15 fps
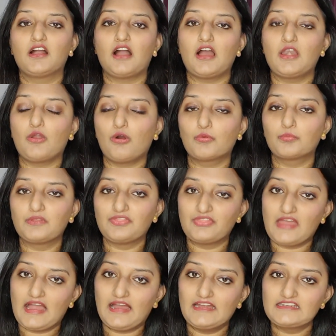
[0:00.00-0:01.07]
Along with
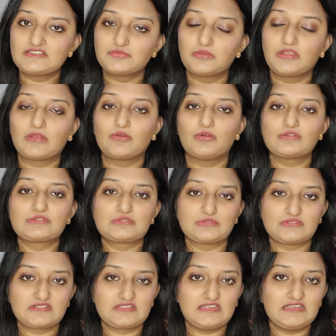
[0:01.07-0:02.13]
that, we can also
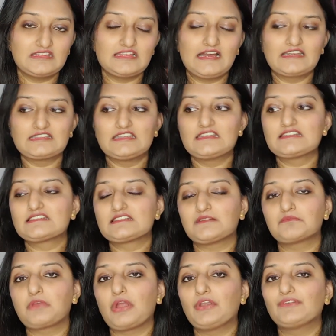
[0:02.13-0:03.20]
see that there is
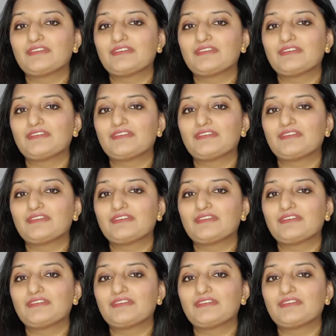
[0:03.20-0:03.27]
some kind of